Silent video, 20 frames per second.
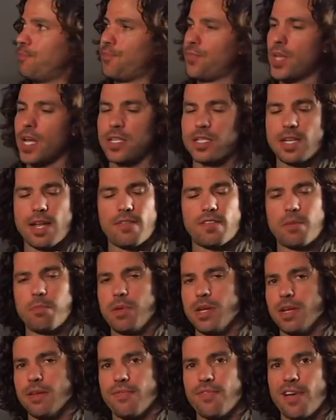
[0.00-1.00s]
Doesn't have to
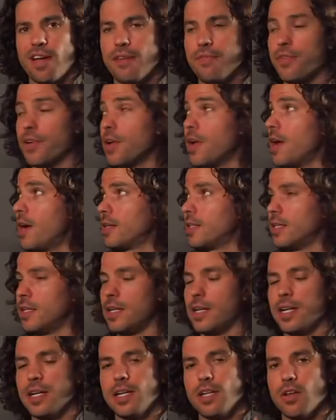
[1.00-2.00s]
be a 5-foot
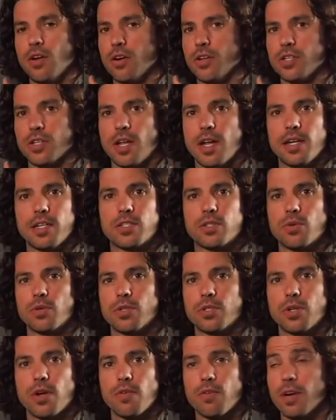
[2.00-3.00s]
octa, any large light
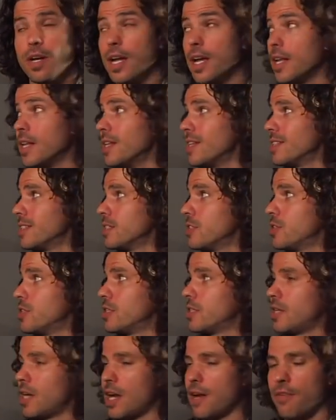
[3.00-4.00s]
source overhead. This is
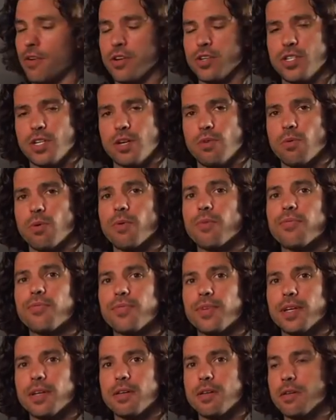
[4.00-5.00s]
just kind of our general
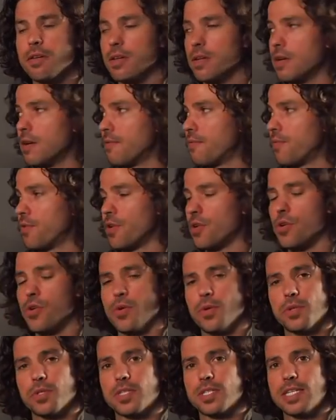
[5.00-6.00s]
fill for the
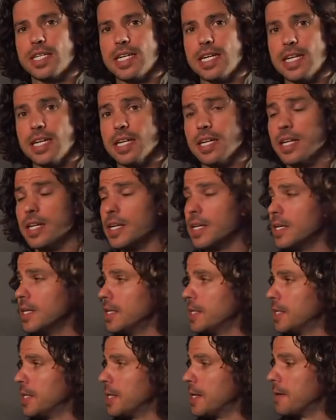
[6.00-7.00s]
whole scene.
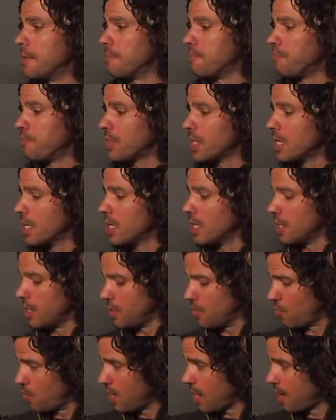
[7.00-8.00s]

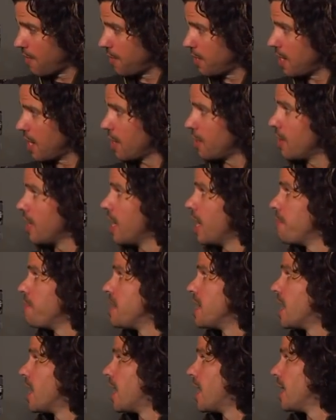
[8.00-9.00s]
We have another head
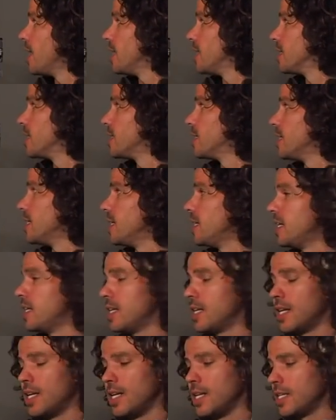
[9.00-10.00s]
behind the scene,
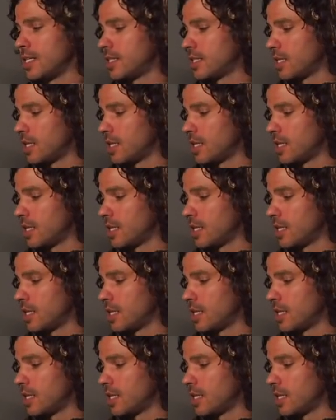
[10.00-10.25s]
and it's